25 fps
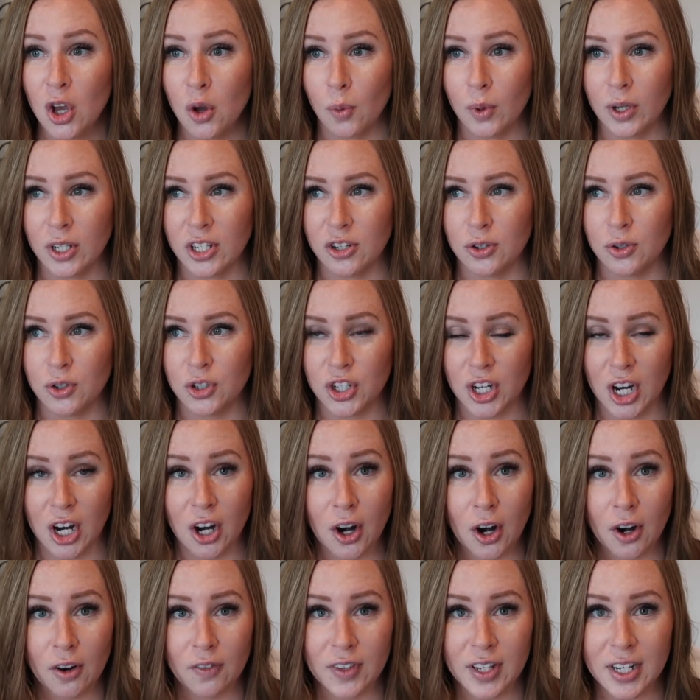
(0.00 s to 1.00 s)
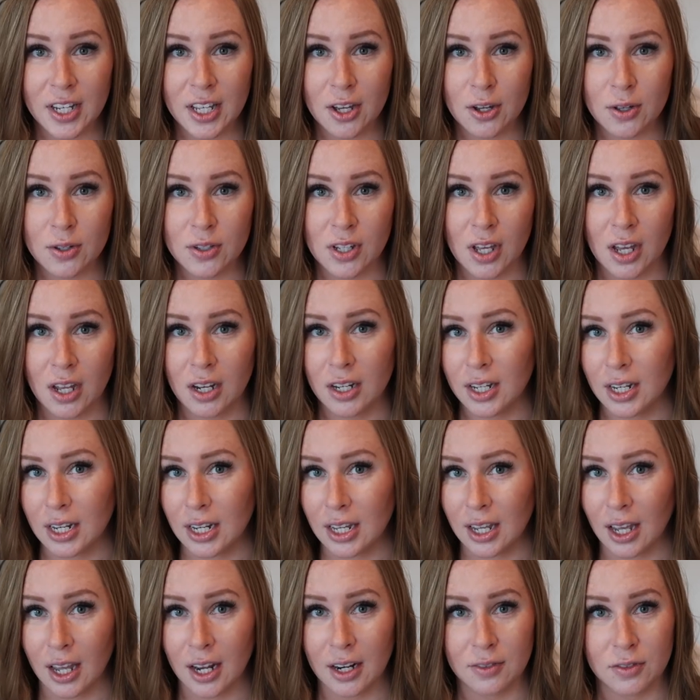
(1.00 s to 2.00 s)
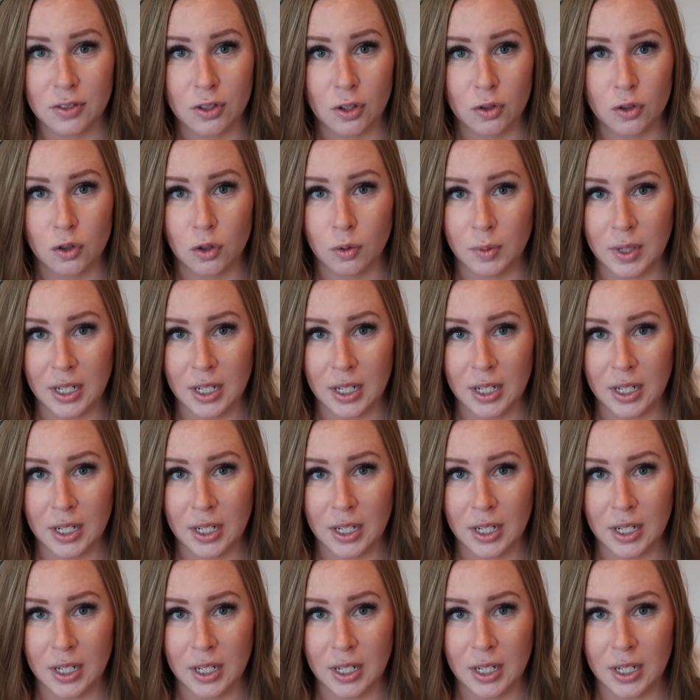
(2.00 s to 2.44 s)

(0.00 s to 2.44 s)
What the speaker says: When you share our videos on any kind of social